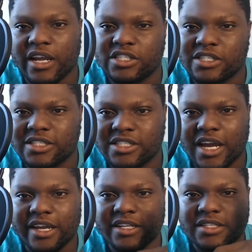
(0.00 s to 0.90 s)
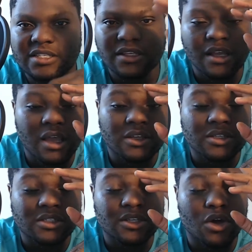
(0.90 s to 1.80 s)
giants.
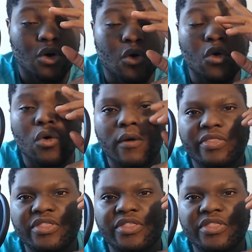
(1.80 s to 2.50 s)
So